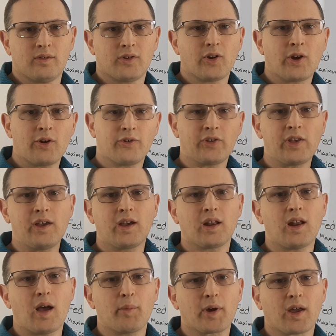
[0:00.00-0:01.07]
So here's the
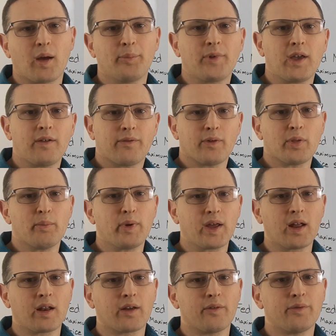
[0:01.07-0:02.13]
economic update for the
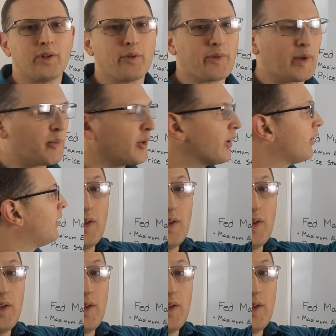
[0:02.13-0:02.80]
beginning of November.